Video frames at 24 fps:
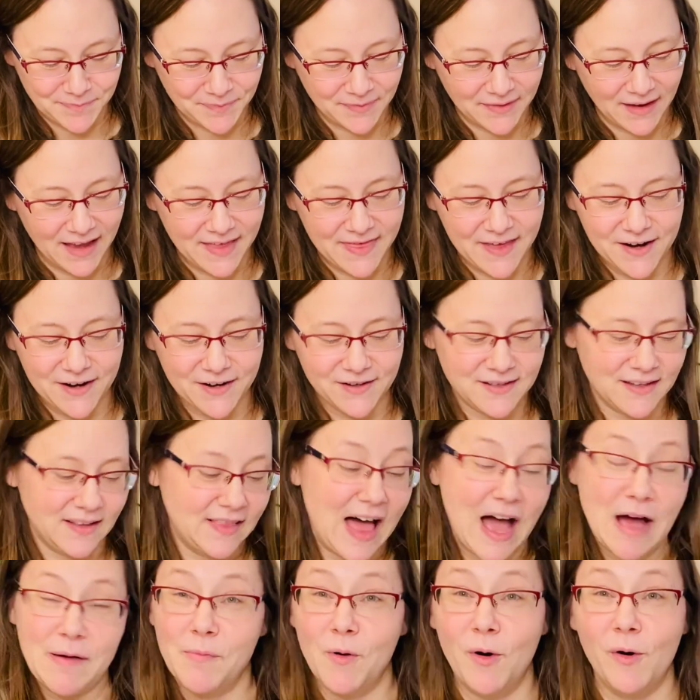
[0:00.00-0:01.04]
There's a
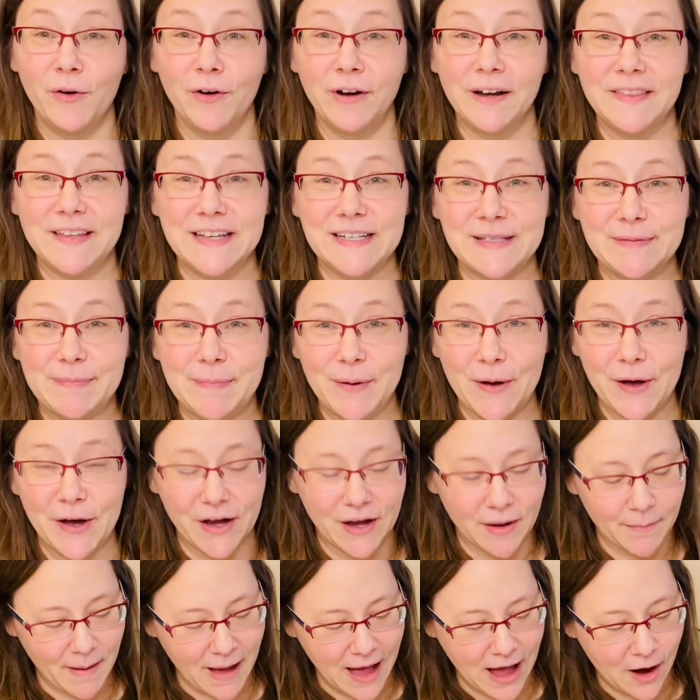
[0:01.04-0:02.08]
lot more in this
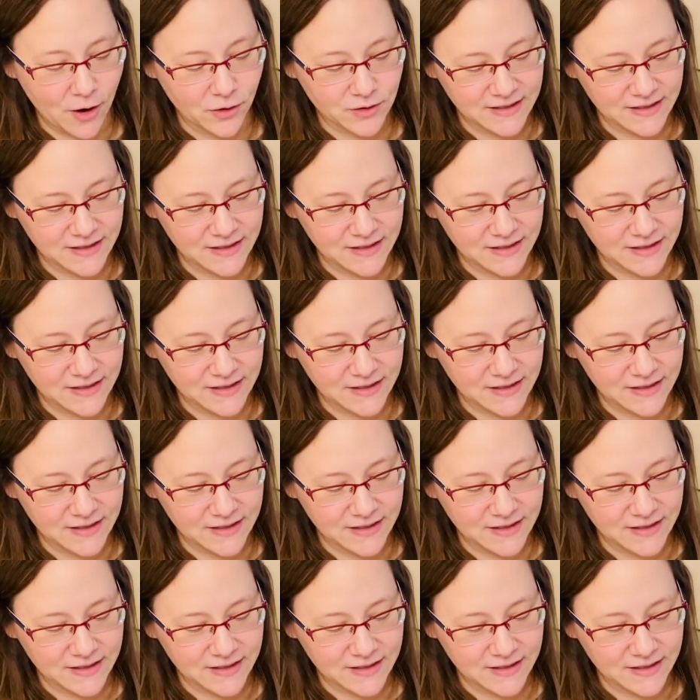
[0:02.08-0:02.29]
book about,